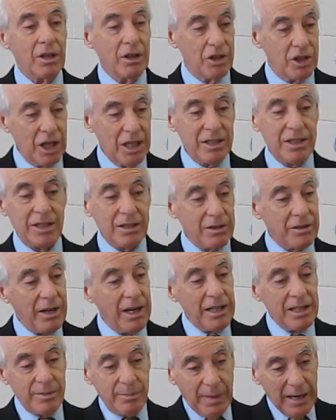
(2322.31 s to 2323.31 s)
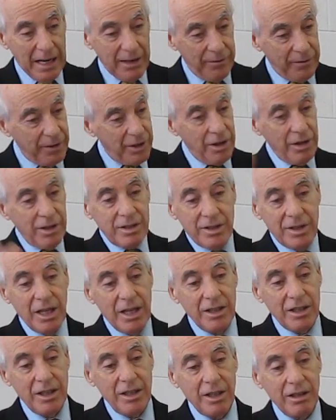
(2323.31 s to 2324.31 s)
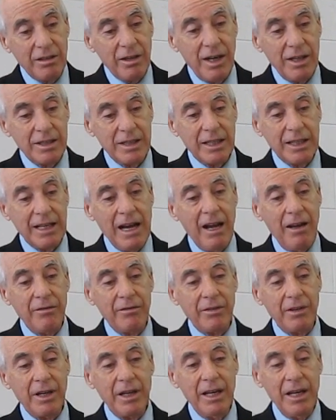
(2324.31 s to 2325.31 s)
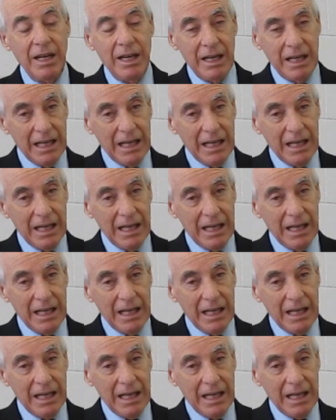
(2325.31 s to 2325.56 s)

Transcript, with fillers: Jesus Christ paid for your sins on the cross of Calvary.